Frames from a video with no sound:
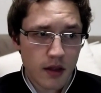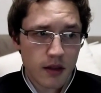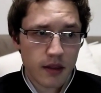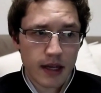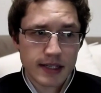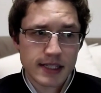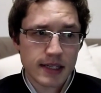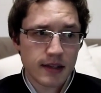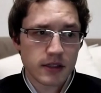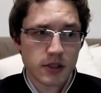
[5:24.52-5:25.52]
that
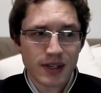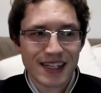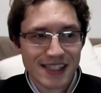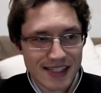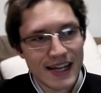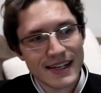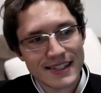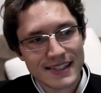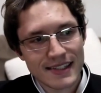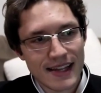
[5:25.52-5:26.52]
to an
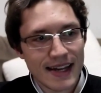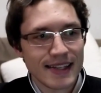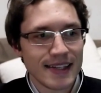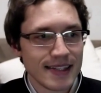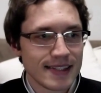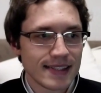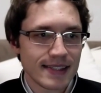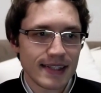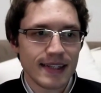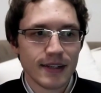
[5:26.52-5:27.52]
extent that
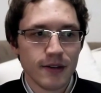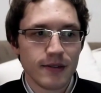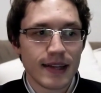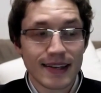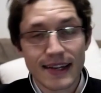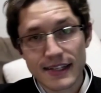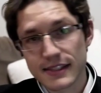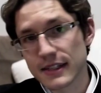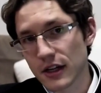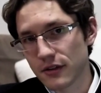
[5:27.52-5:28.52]
is, you know, that is
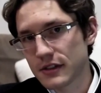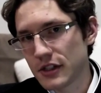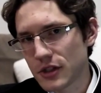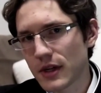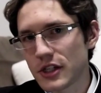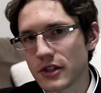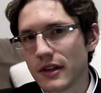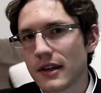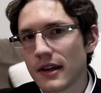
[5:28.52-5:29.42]
the current situation.